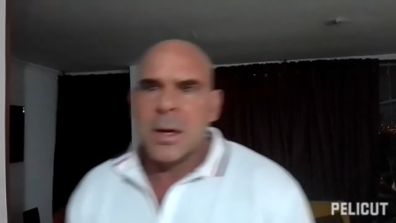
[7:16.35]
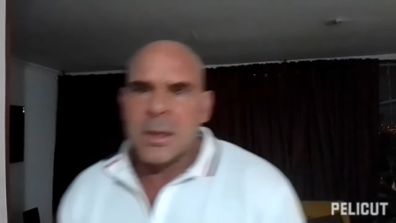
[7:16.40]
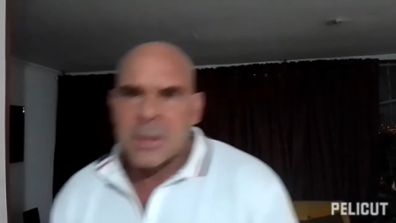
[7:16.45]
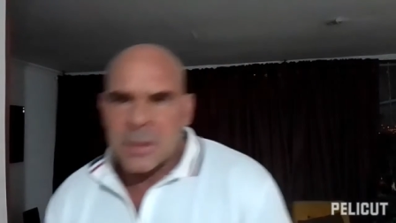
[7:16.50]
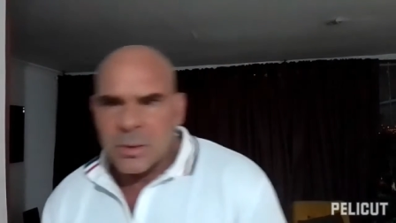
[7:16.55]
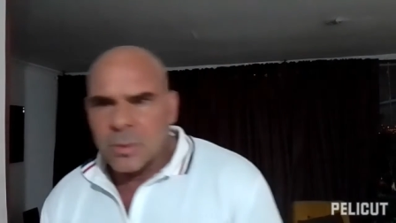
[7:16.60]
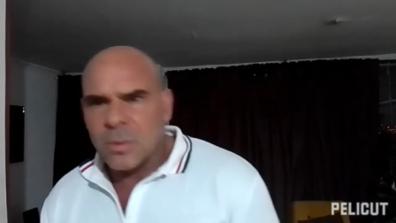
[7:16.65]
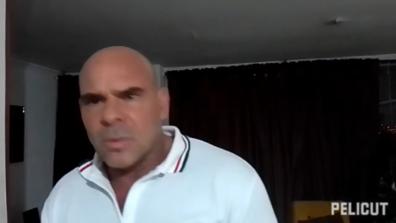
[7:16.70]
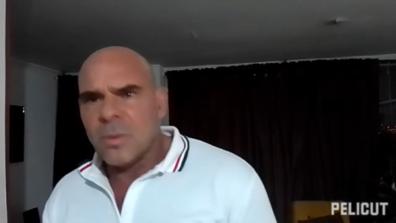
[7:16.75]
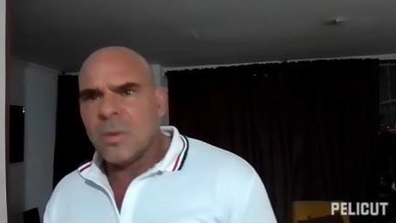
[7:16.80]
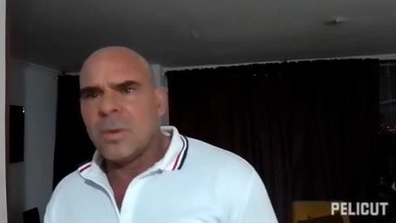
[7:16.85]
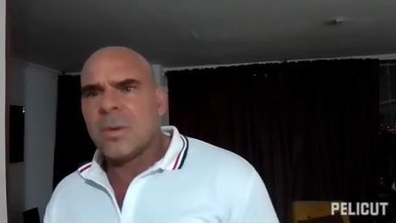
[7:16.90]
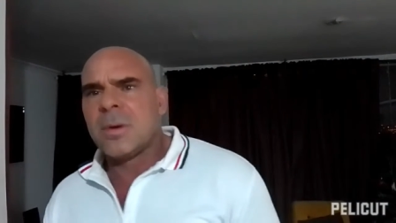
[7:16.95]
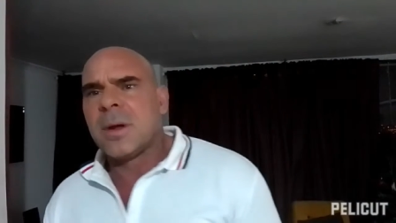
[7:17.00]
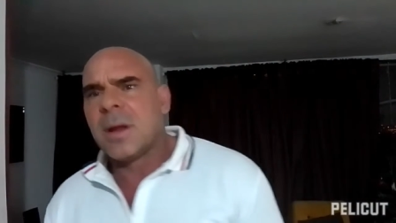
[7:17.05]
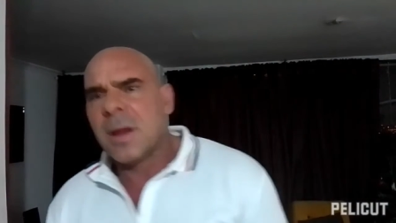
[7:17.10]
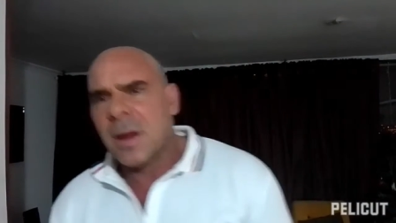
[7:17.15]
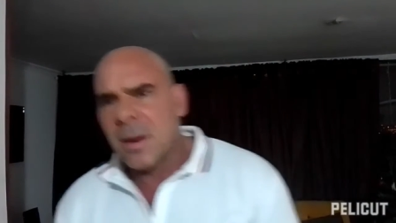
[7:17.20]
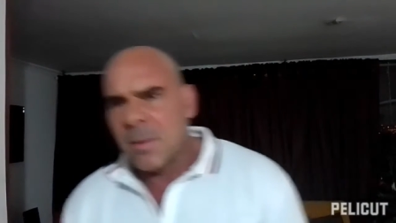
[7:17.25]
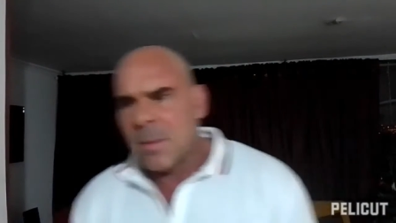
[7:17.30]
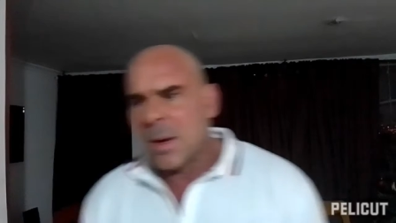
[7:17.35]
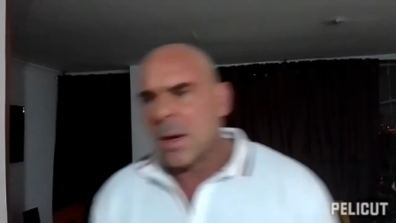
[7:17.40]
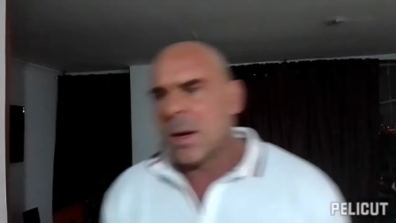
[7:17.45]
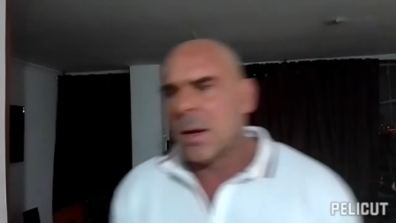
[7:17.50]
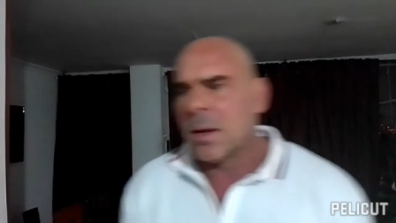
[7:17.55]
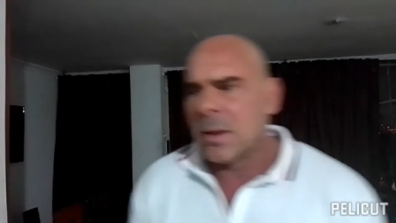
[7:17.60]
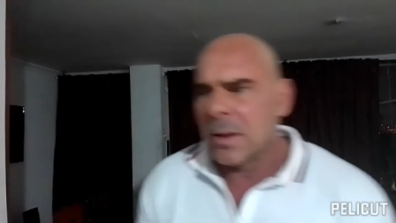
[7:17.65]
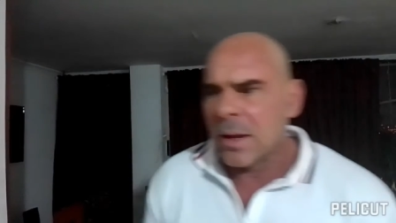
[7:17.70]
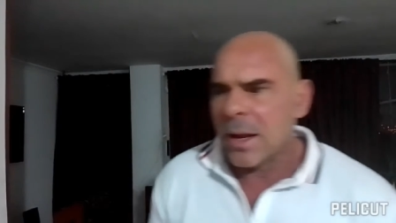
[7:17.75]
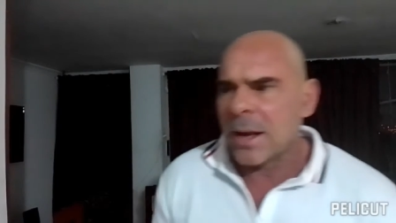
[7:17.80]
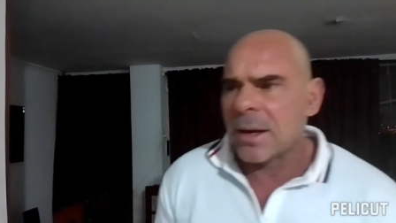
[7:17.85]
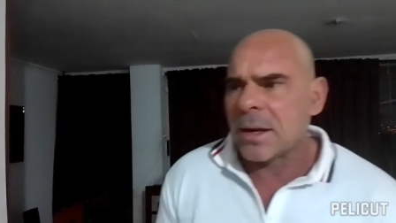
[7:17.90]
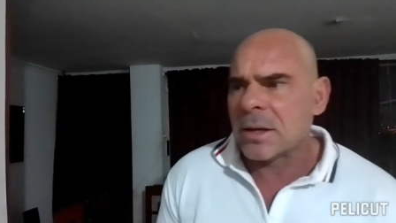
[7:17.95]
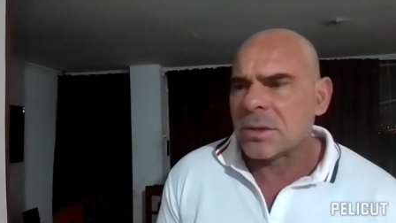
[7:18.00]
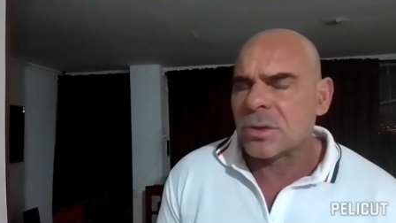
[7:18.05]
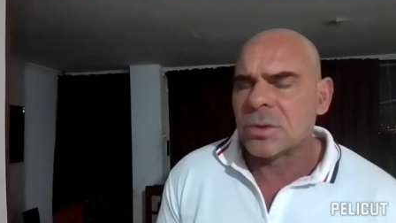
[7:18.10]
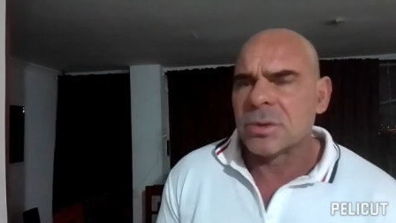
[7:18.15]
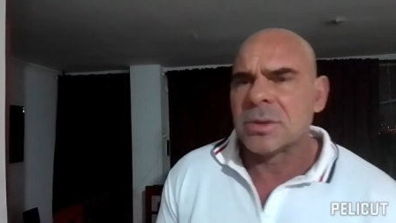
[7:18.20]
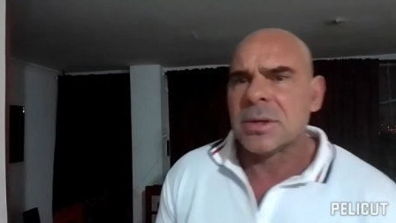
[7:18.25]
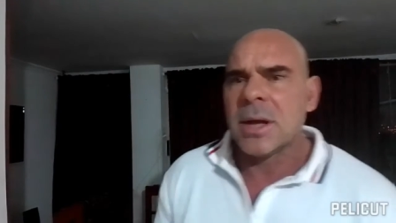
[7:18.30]
I said, okay, man, that
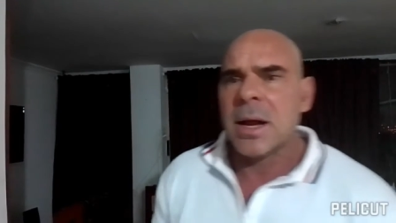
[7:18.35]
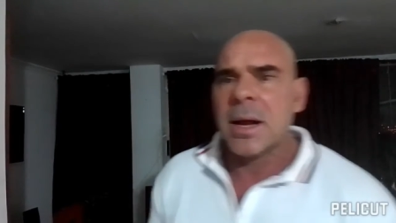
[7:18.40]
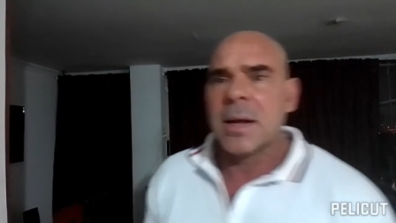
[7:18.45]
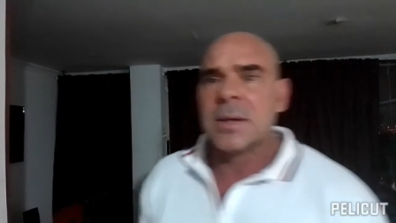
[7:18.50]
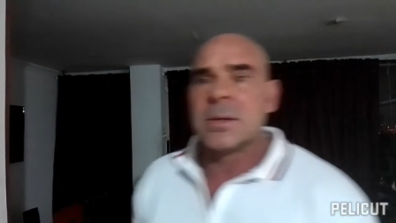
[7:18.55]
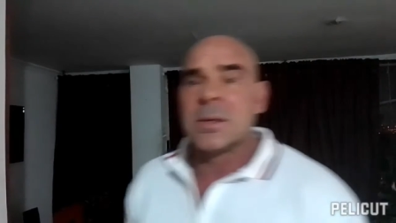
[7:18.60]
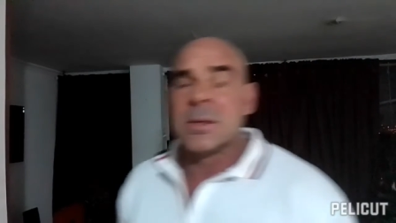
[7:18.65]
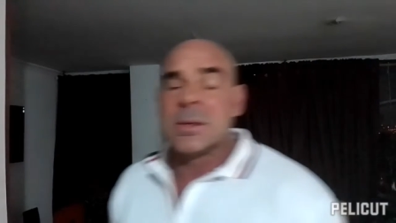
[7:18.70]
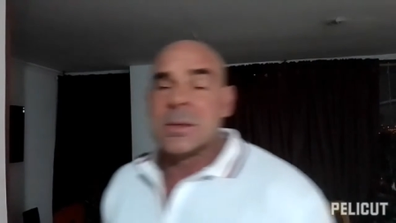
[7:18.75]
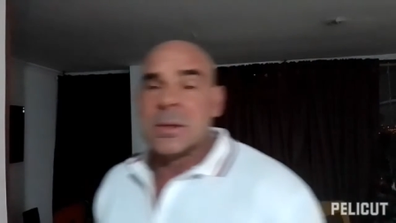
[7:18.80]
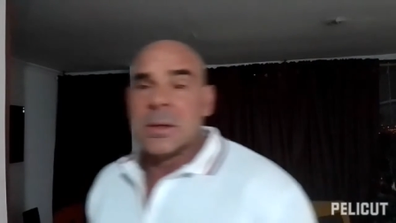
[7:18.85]
exercise